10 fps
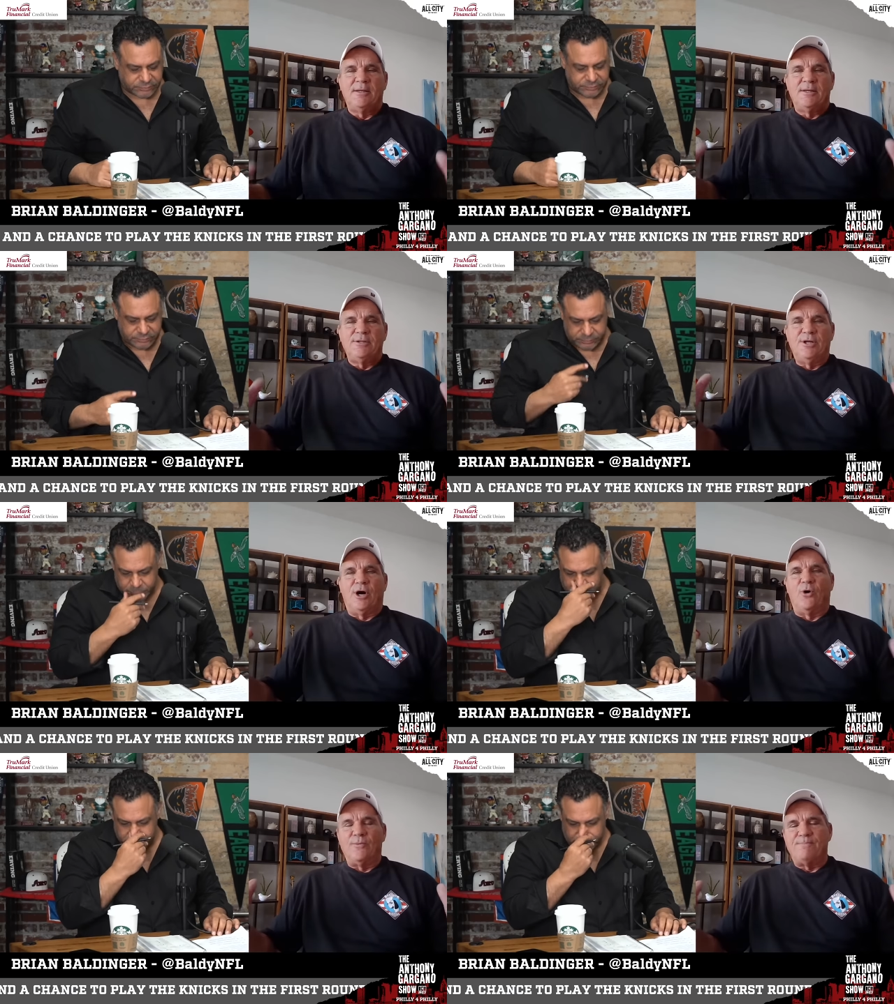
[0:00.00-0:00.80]
Speaker 1: you
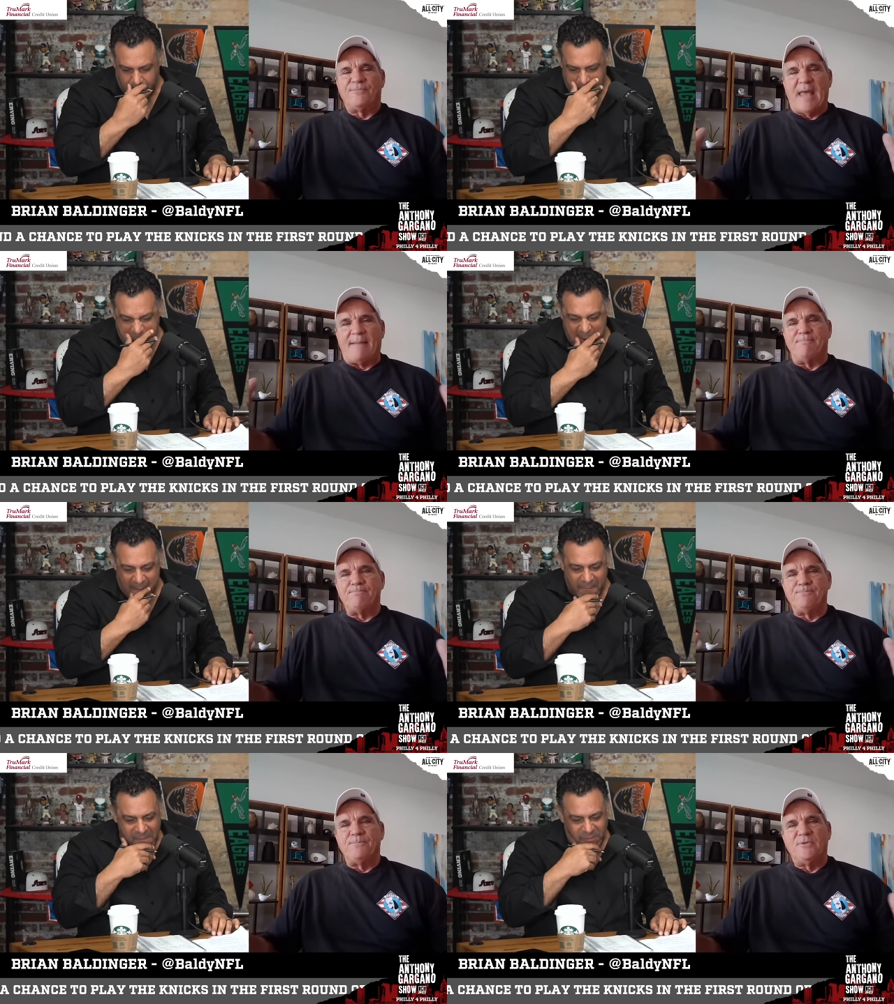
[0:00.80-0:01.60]
know,
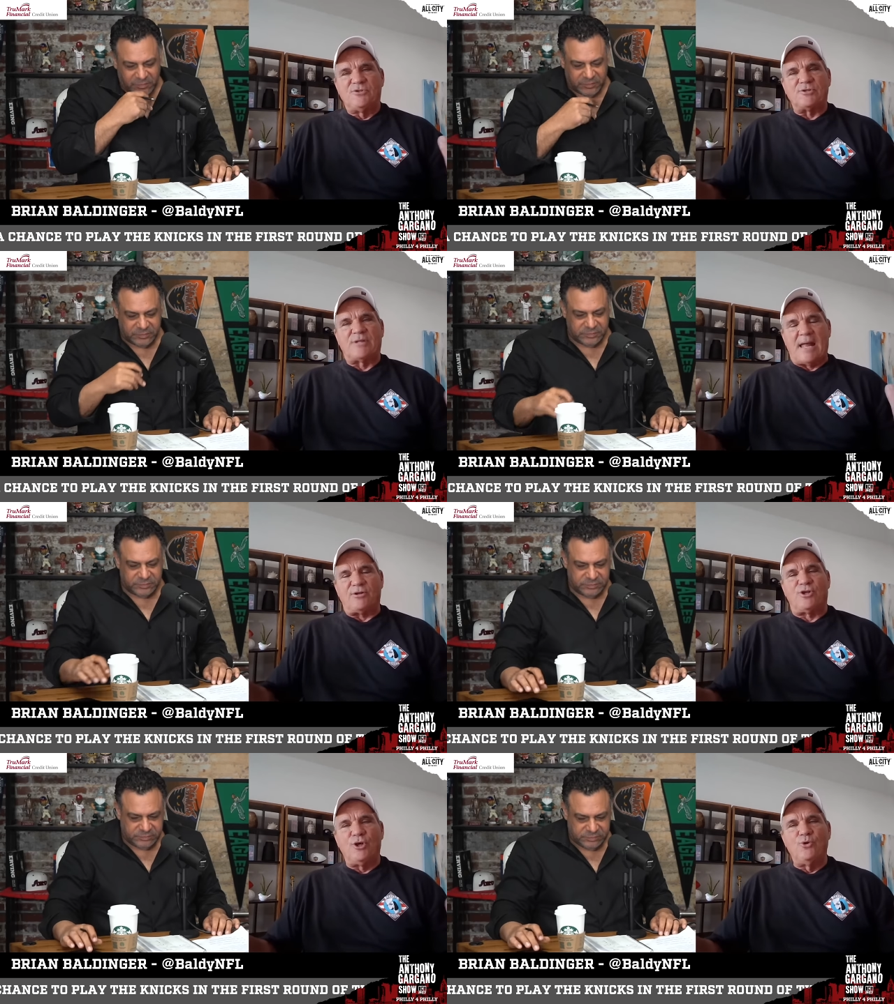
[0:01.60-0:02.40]
that just that
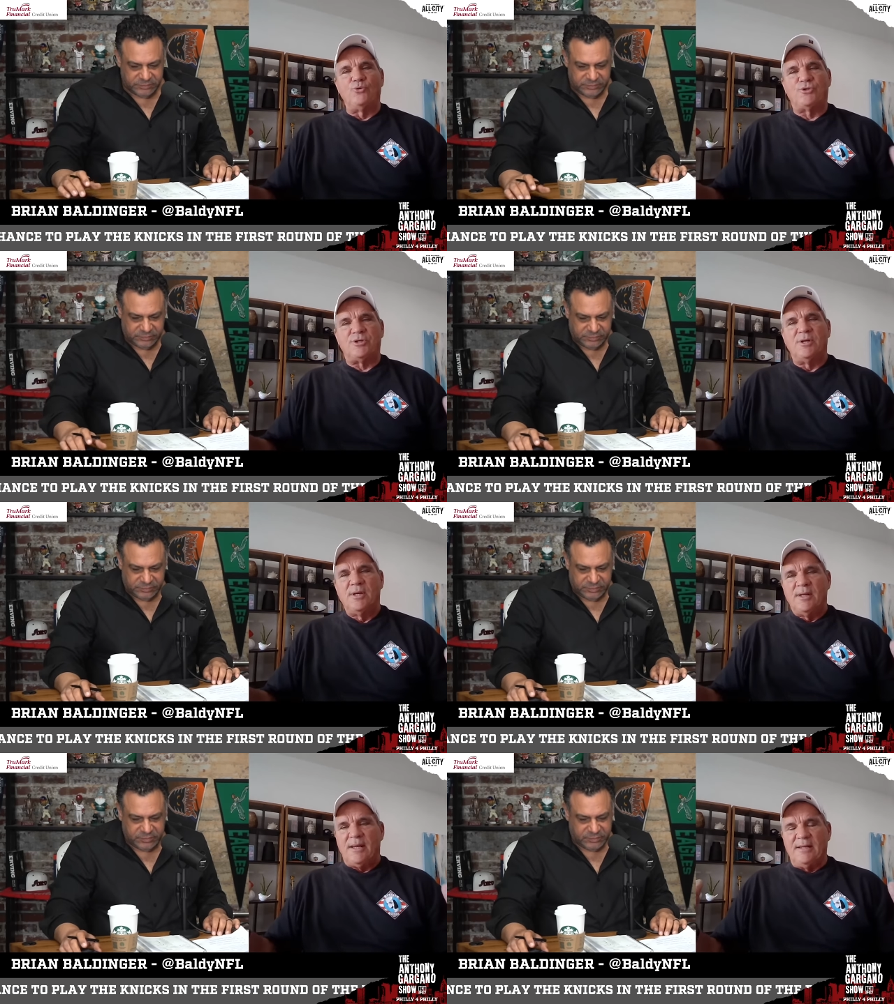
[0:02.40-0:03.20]
huge,
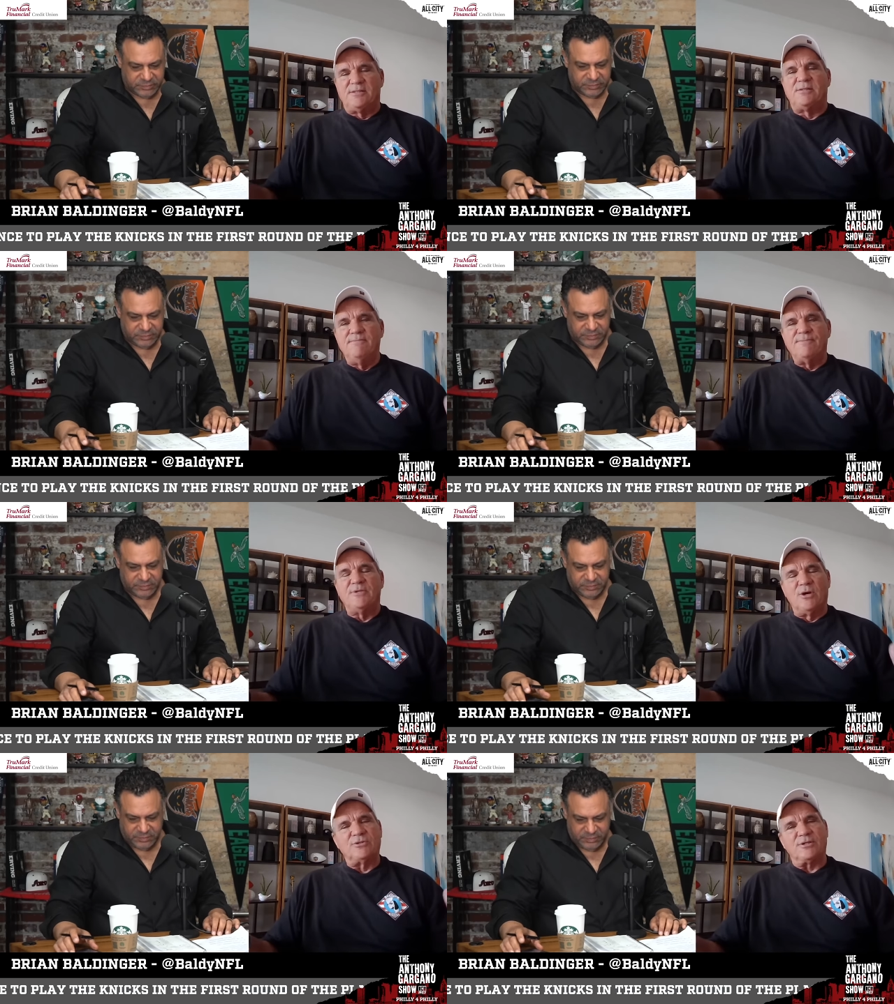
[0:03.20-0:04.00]
in,
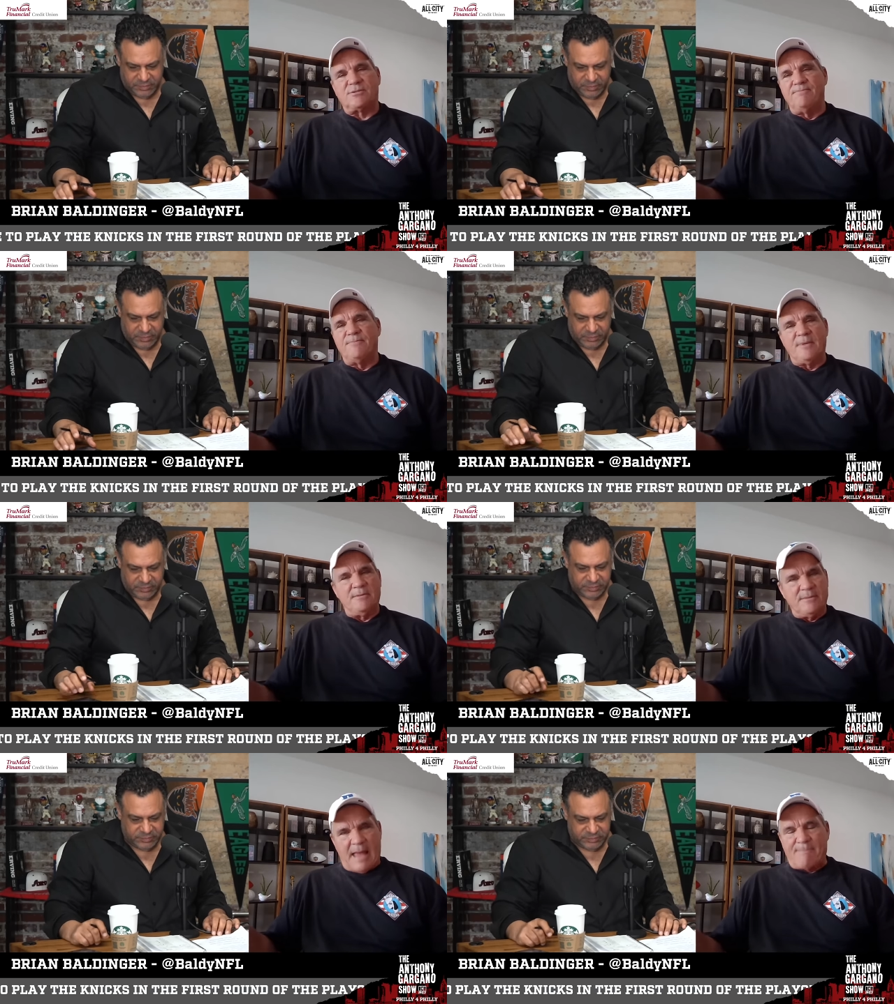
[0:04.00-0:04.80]
you know, just
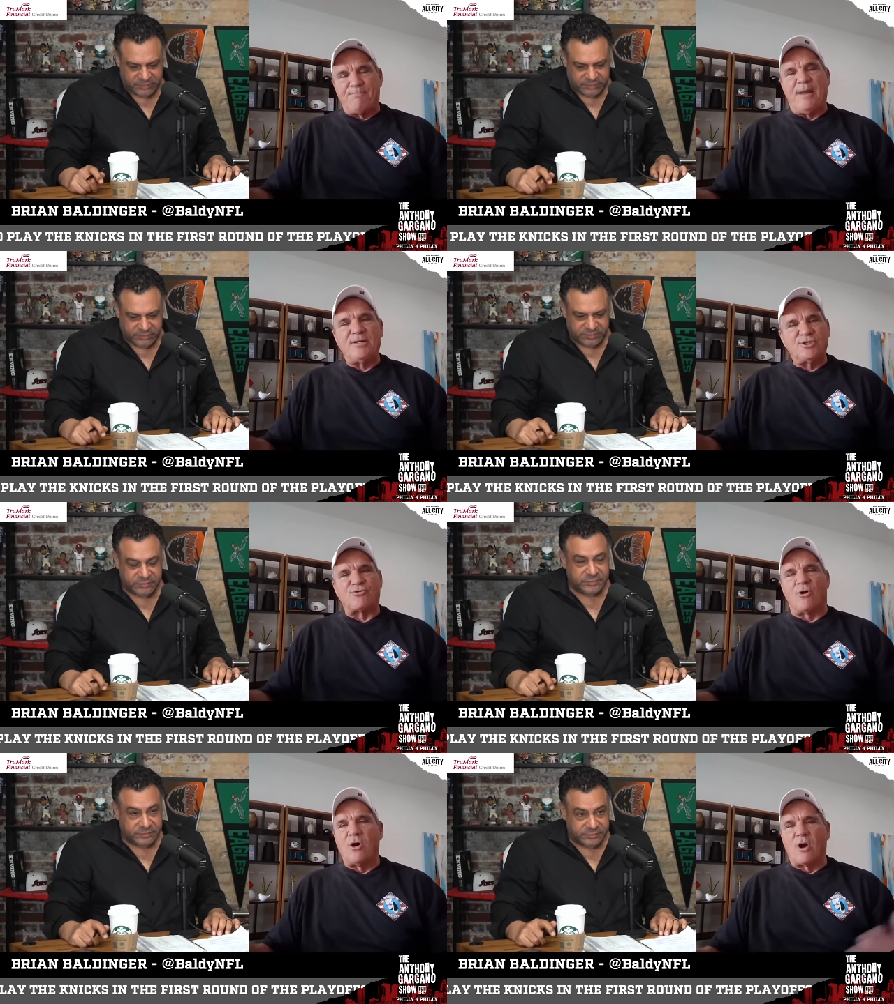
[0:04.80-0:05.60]
that big,
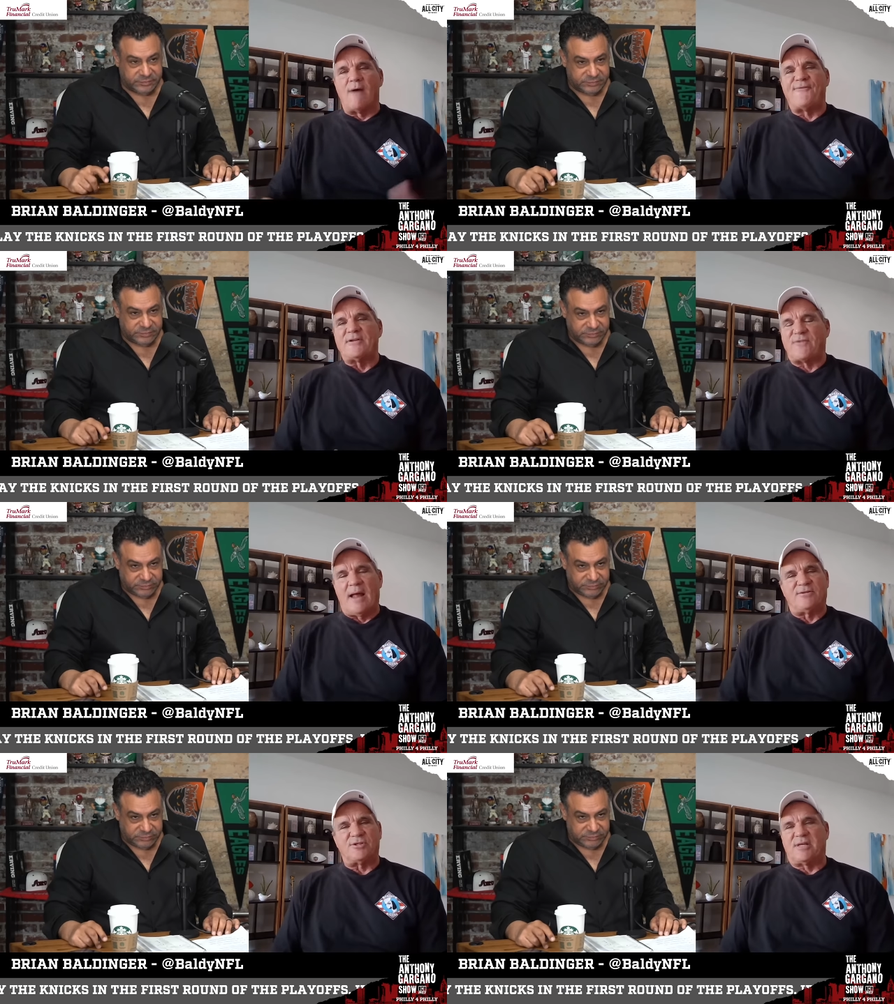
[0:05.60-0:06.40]
strong offense
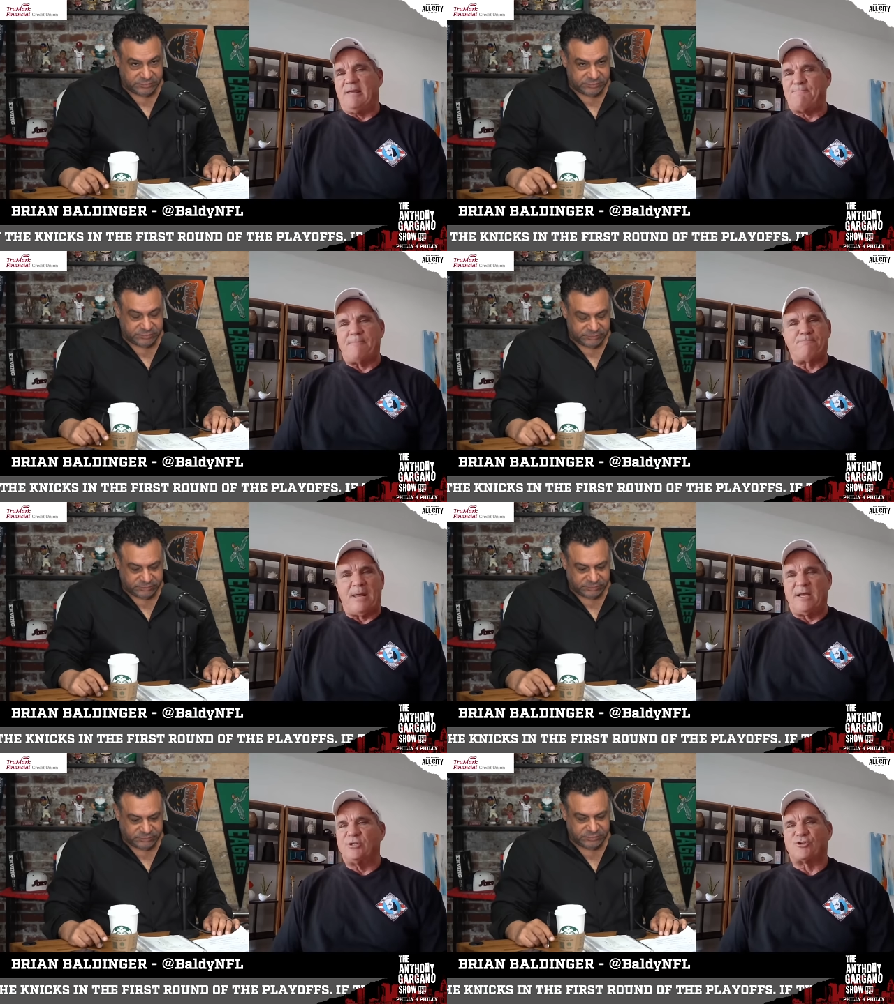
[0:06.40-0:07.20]
line. Just keep it
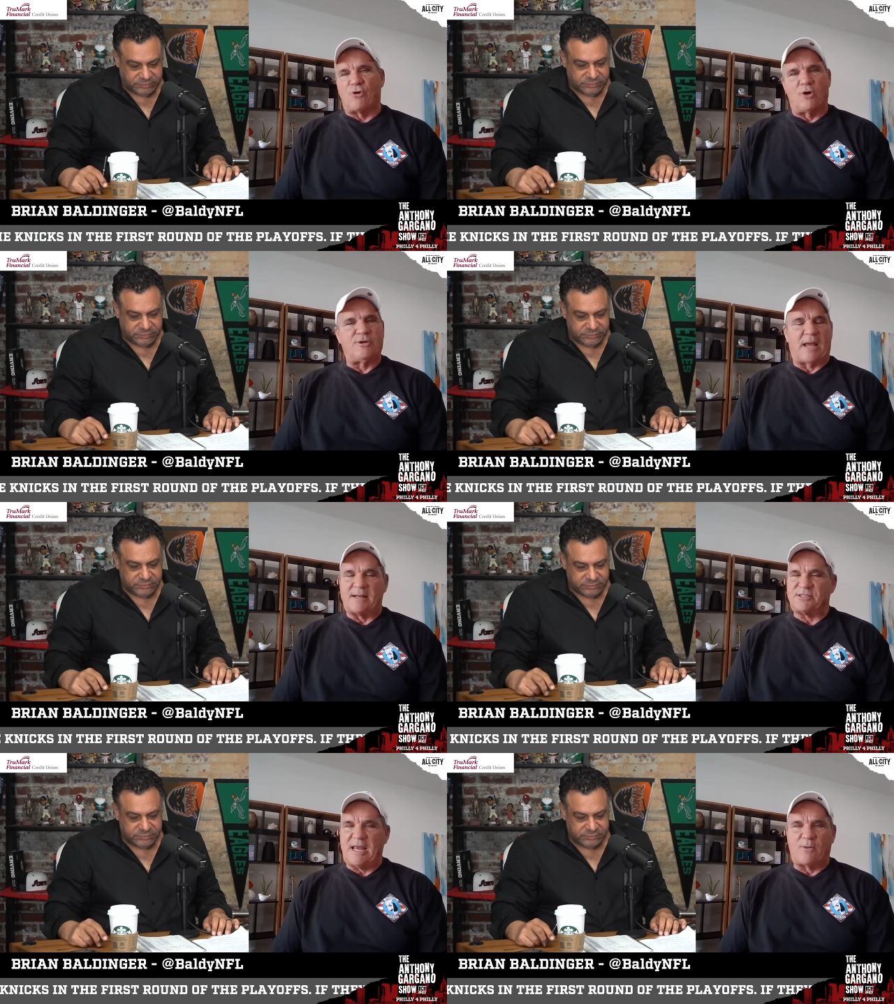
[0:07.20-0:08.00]
big and strong. You got
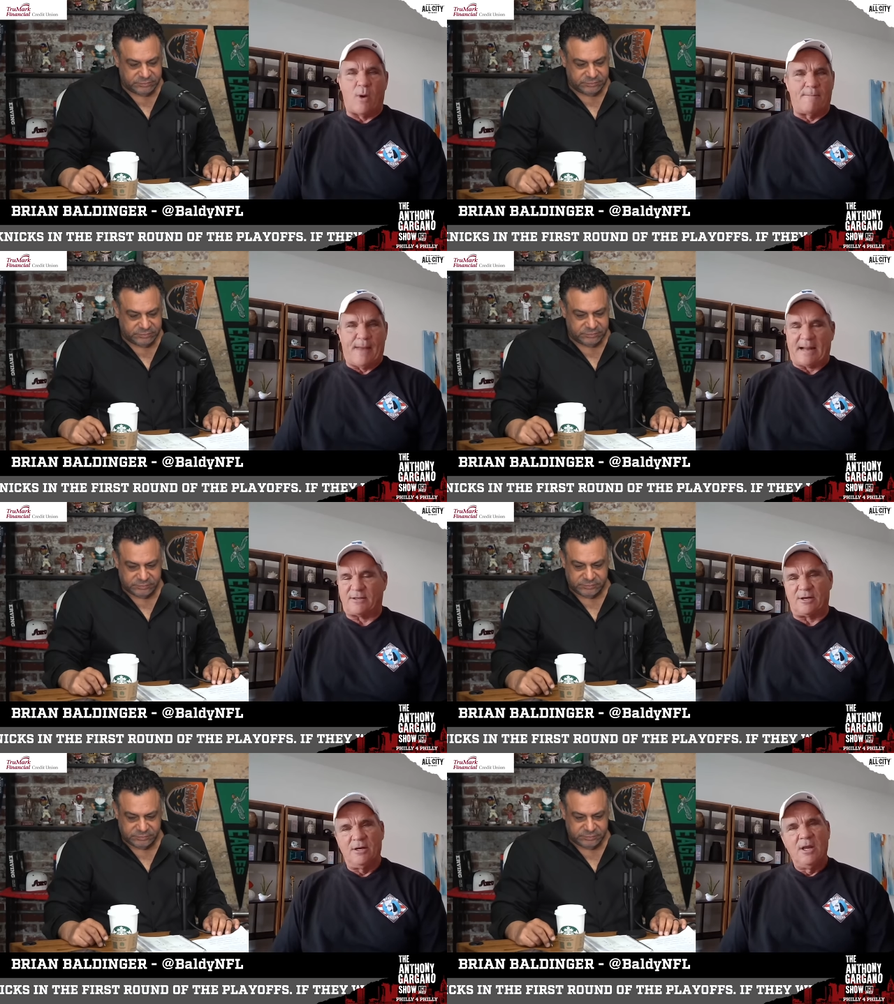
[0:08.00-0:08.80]
Saquon back
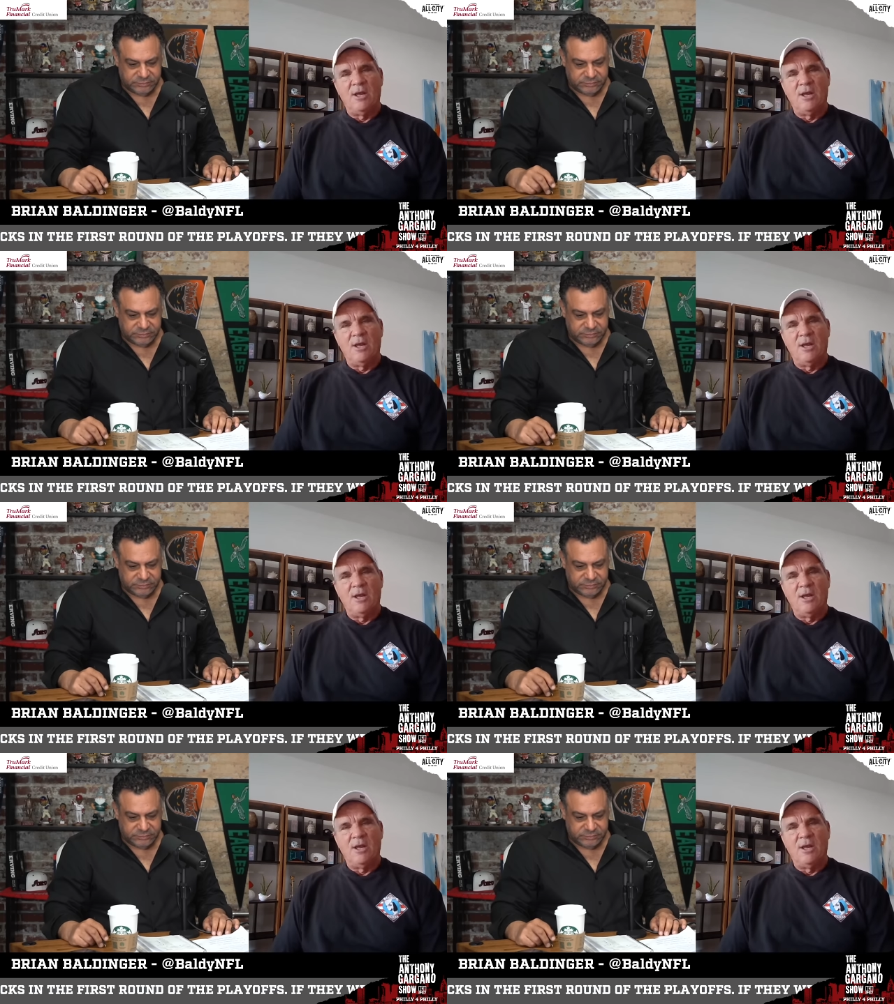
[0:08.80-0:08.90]
there.